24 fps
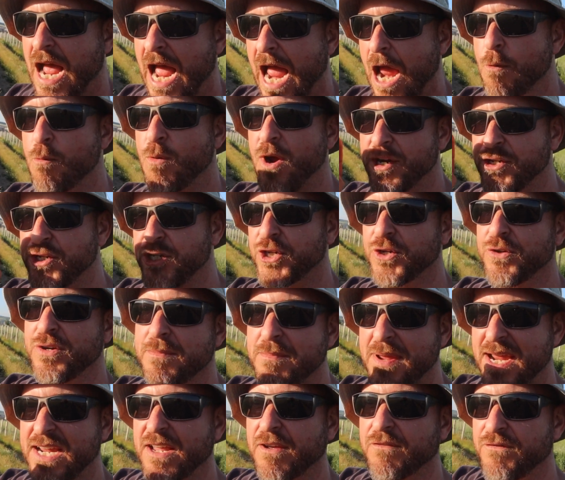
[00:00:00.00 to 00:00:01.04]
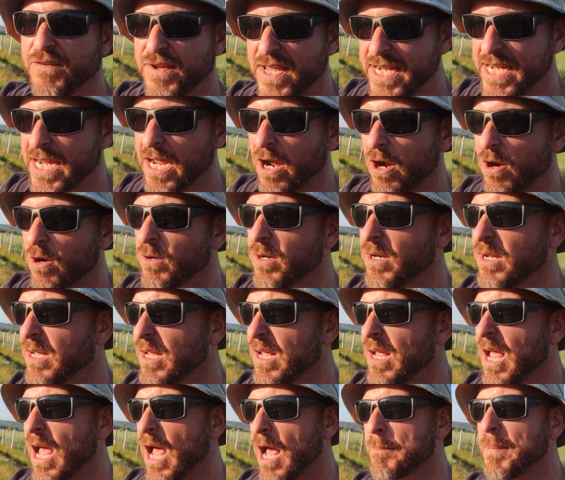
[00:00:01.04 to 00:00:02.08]
I want you to make a video
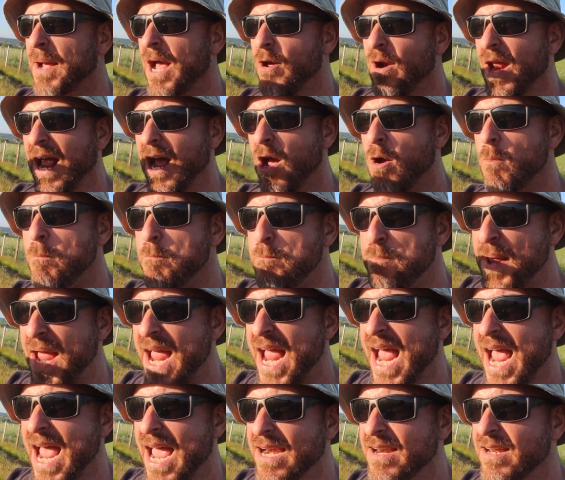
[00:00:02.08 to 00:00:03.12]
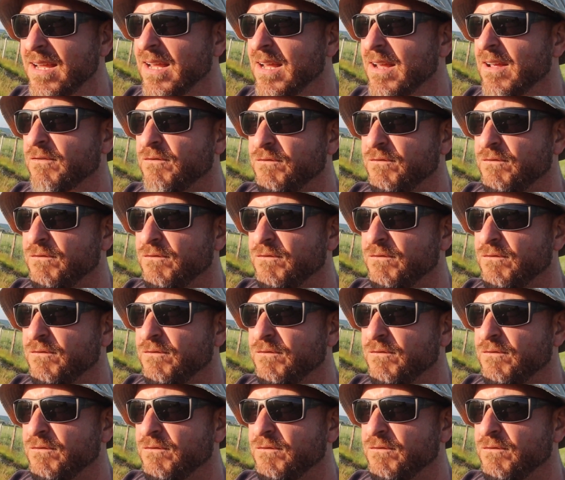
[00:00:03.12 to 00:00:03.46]
about how bad